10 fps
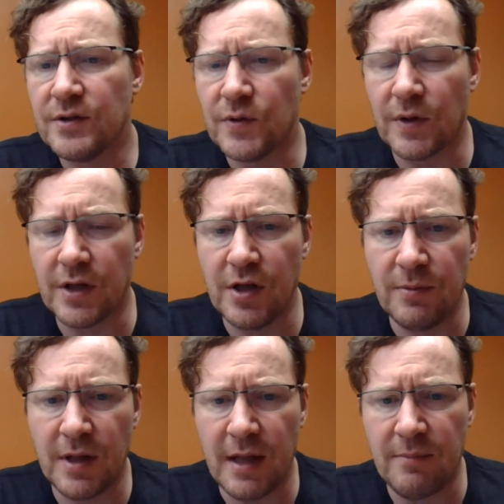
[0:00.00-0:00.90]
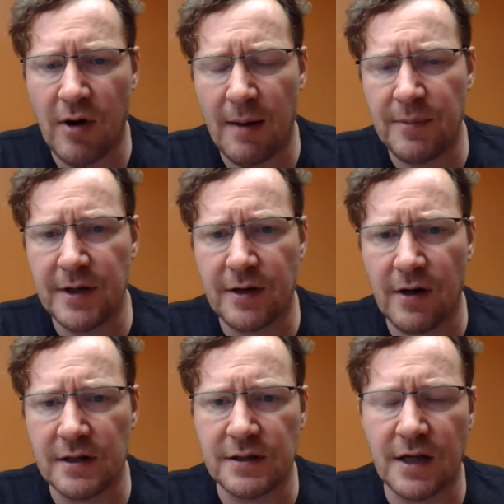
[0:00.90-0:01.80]
to accumulate property
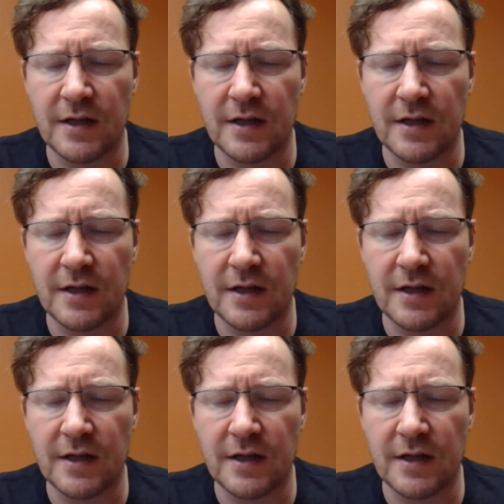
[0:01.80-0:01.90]
across the